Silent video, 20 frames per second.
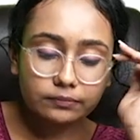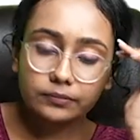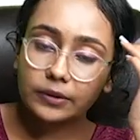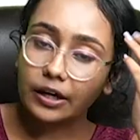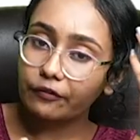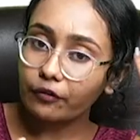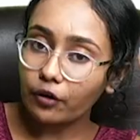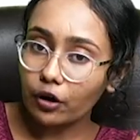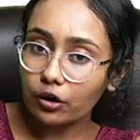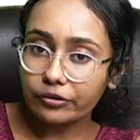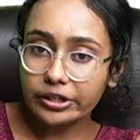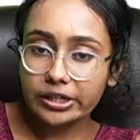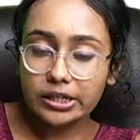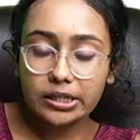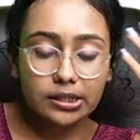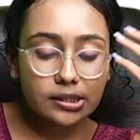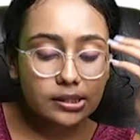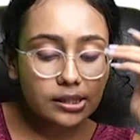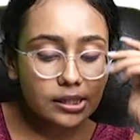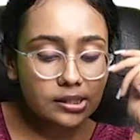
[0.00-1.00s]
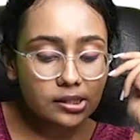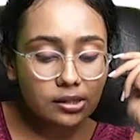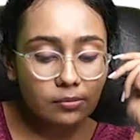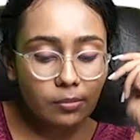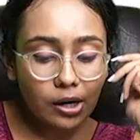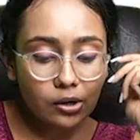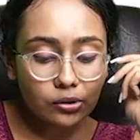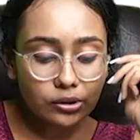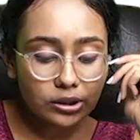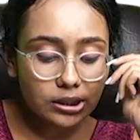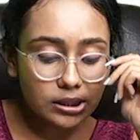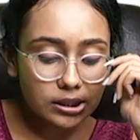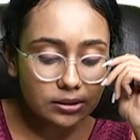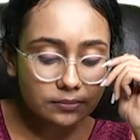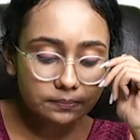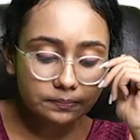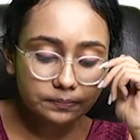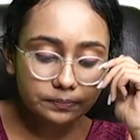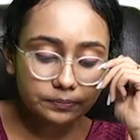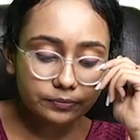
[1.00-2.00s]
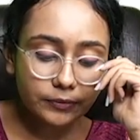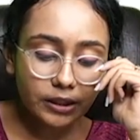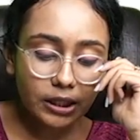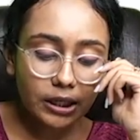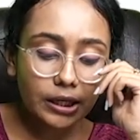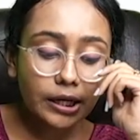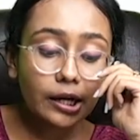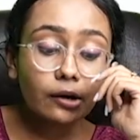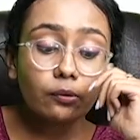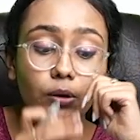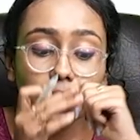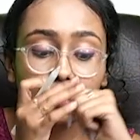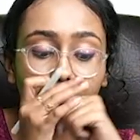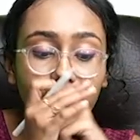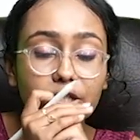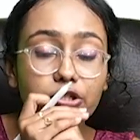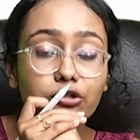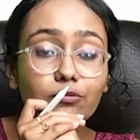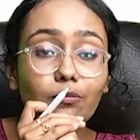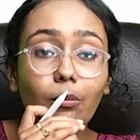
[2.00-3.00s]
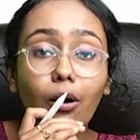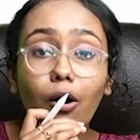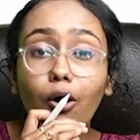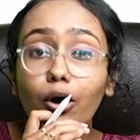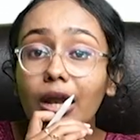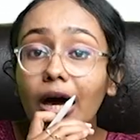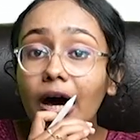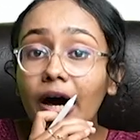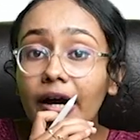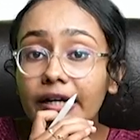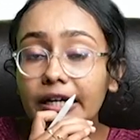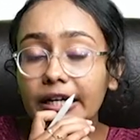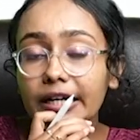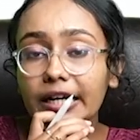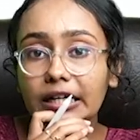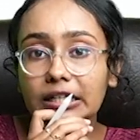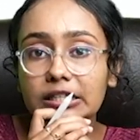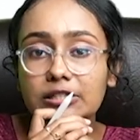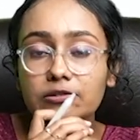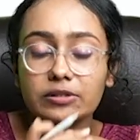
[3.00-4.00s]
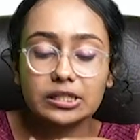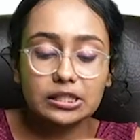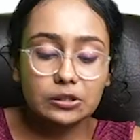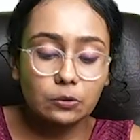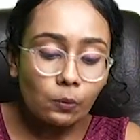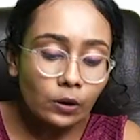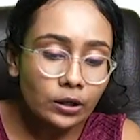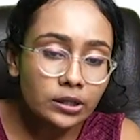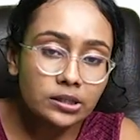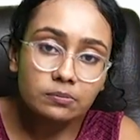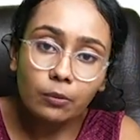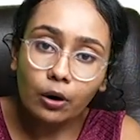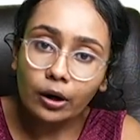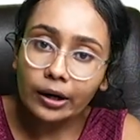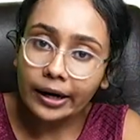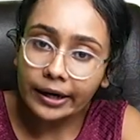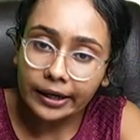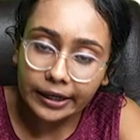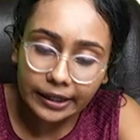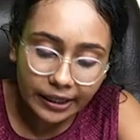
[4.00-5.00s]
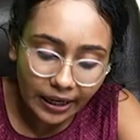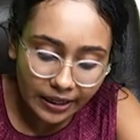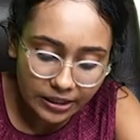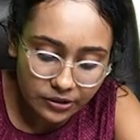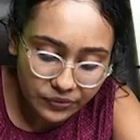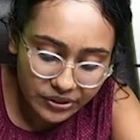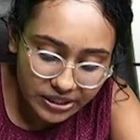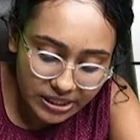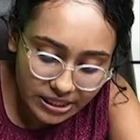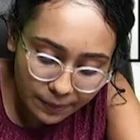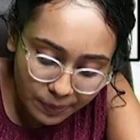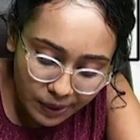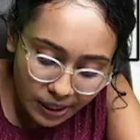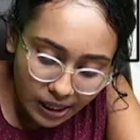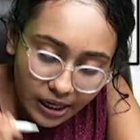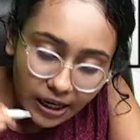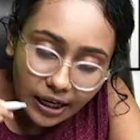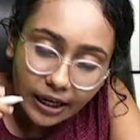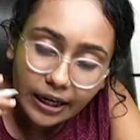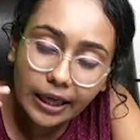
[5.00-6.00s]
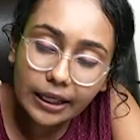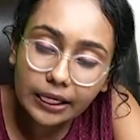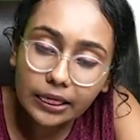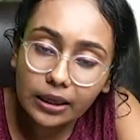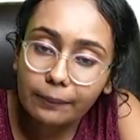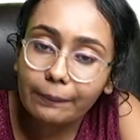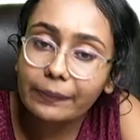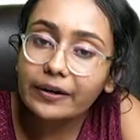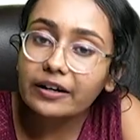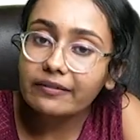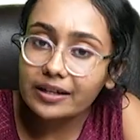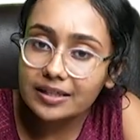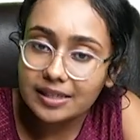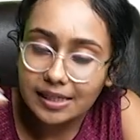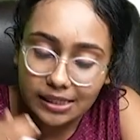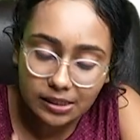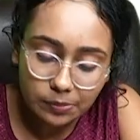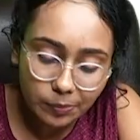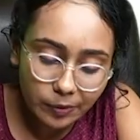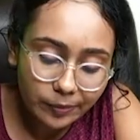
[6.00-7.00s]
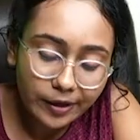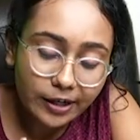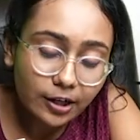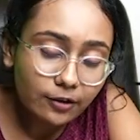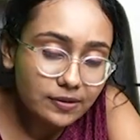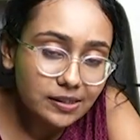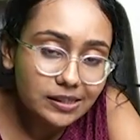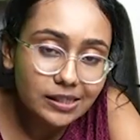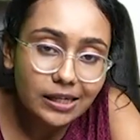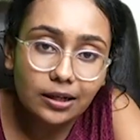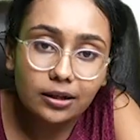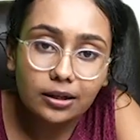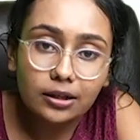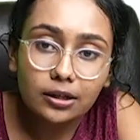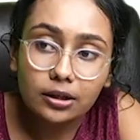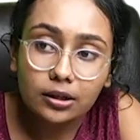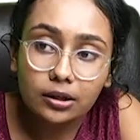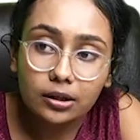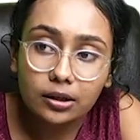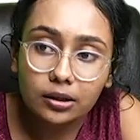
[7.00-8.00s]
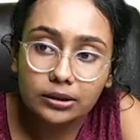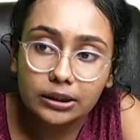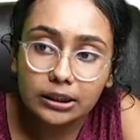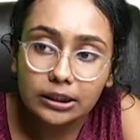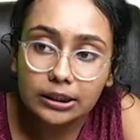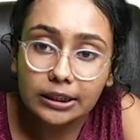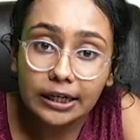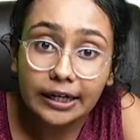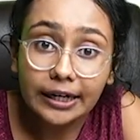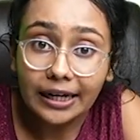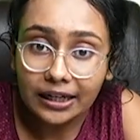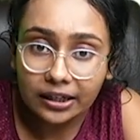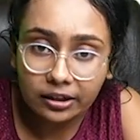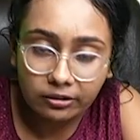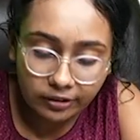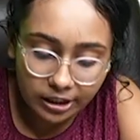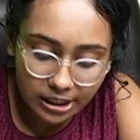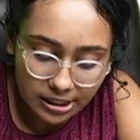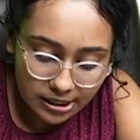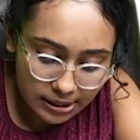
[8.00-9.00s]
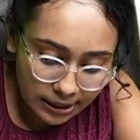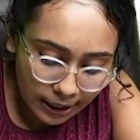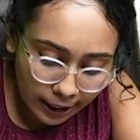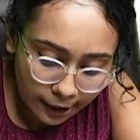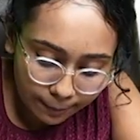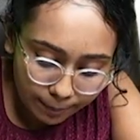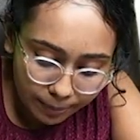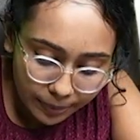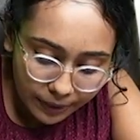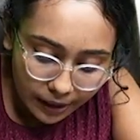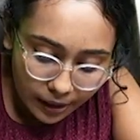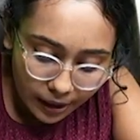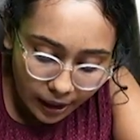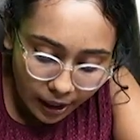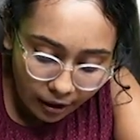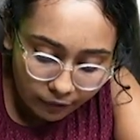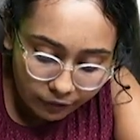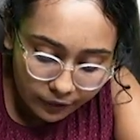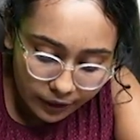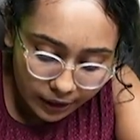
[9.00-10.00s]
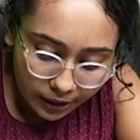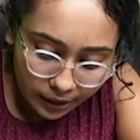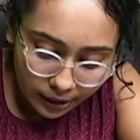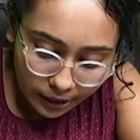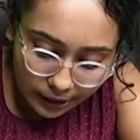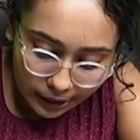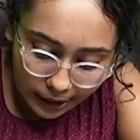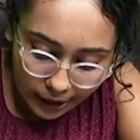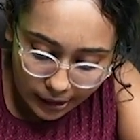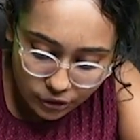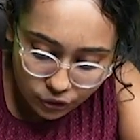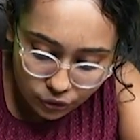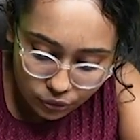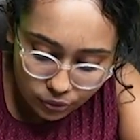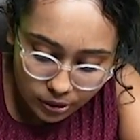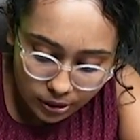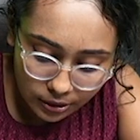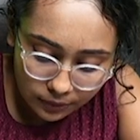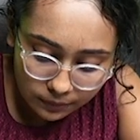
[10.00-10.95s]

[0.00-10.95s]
I've already discussed about it. Now coming to molar conductivity. What is molar conductivity? In the previous experiment of the conductivity cell, I've taken a glass rod.